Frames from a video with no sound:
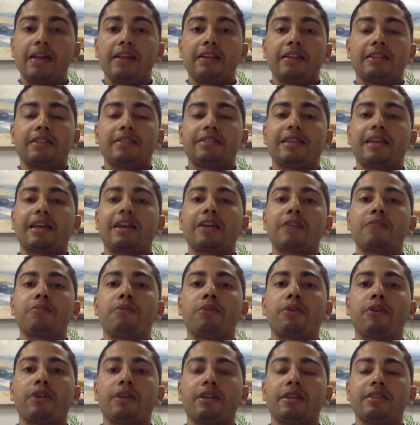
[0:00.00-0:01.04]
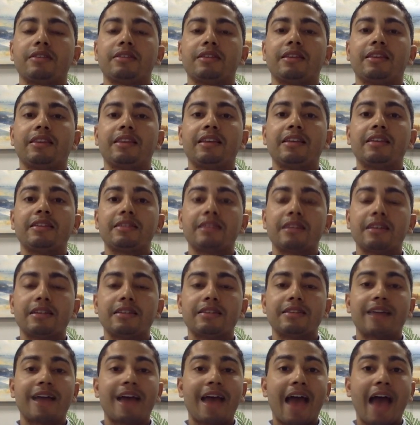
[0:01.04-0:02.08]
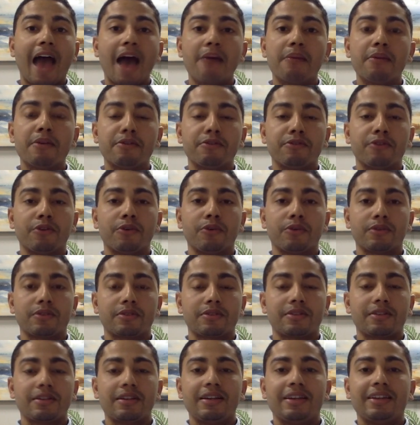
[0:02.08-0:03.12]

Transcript: The second part is that this is a habit, folks.